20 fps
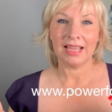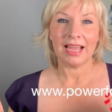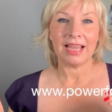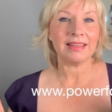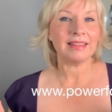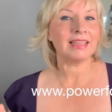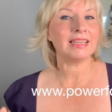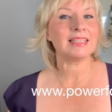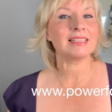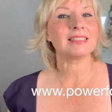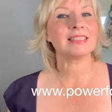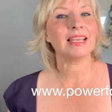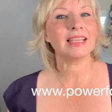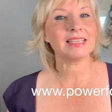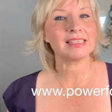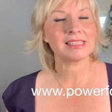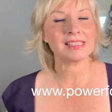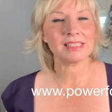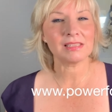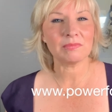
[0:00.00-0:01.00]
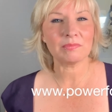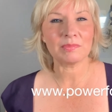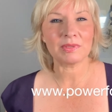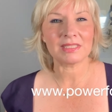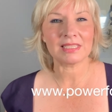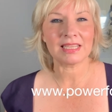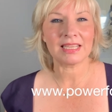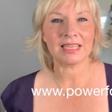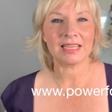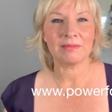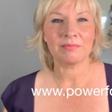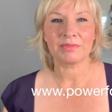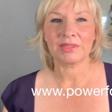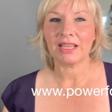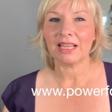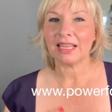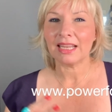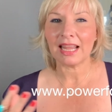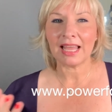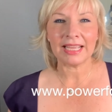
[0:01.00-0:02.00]
And then it takes somebody
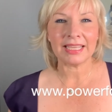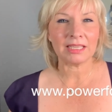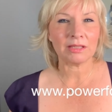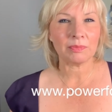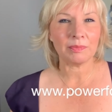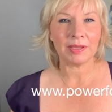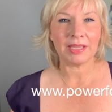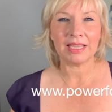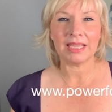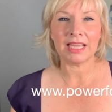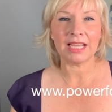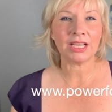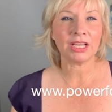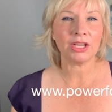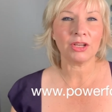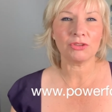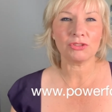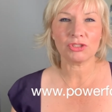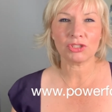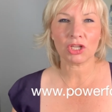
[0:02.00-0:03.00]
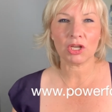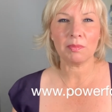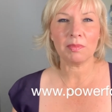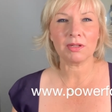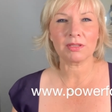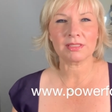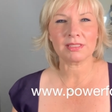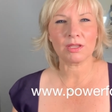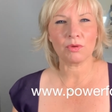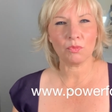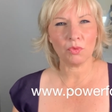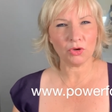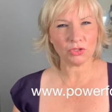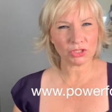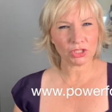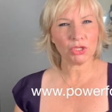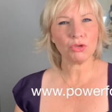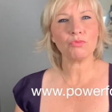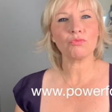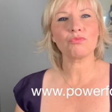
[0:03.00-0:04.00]
like me, a coach, to come along and say, what
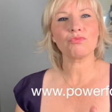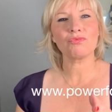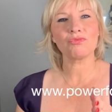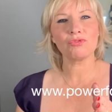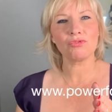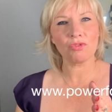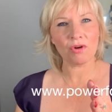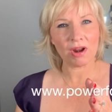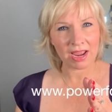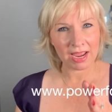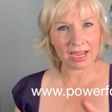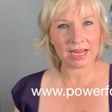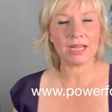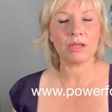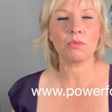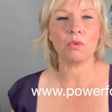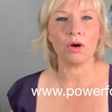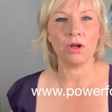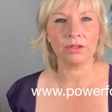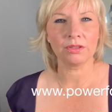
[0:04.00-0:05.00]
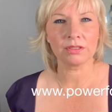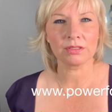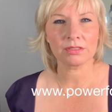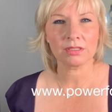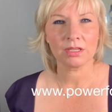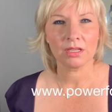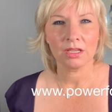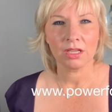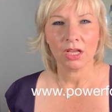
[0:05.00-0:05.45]
do you really want?